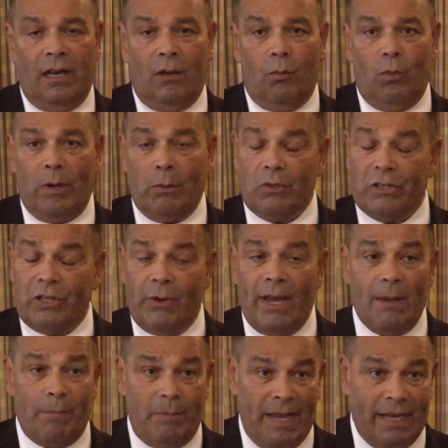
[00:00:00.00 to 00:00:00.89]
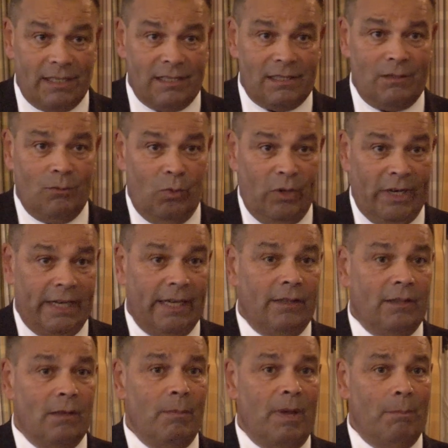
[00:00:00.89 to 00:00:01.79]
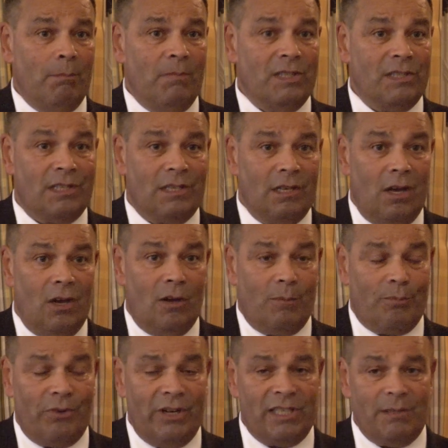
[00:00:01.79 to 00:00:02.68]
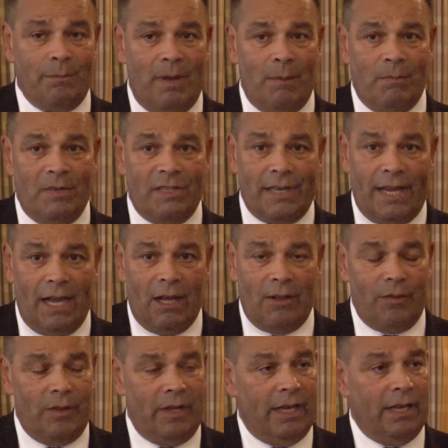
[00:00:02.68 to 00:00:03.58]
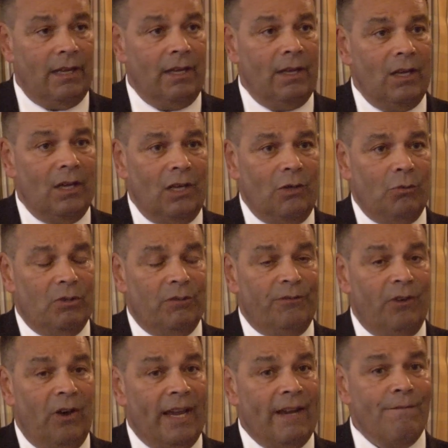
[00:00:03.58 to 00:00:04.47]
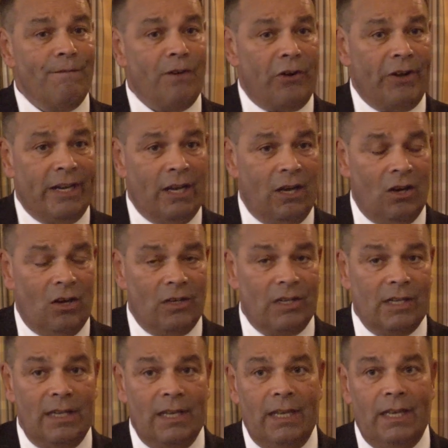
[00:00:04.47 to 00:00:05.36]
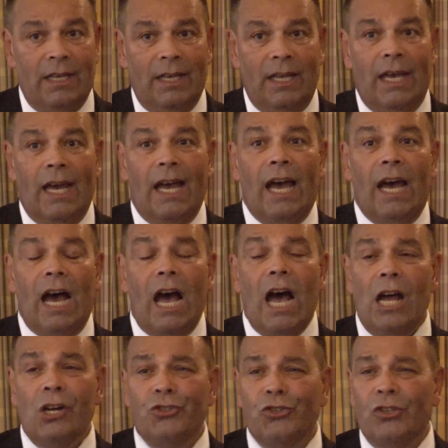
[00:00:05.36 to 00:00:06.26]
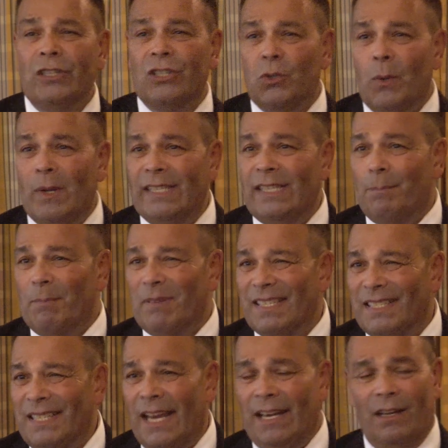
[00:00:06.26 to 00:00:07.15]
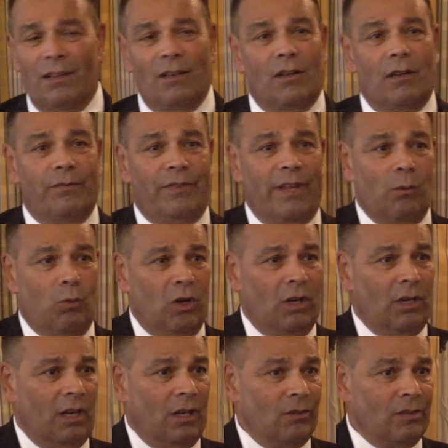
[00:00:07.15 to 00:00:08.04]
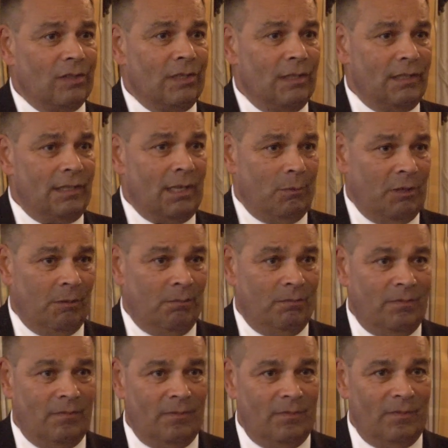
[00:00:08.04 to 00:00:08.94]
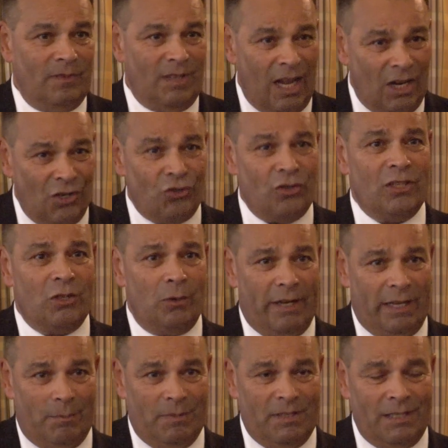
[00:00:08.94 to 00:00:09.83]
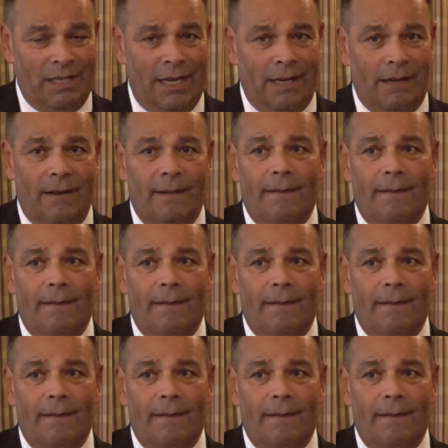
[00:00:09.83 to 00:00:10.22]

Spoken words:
We will do our best, we, the members, hard-pressed members out there, who are fighting very hard, at 120% of their workloads, some of them, 120%.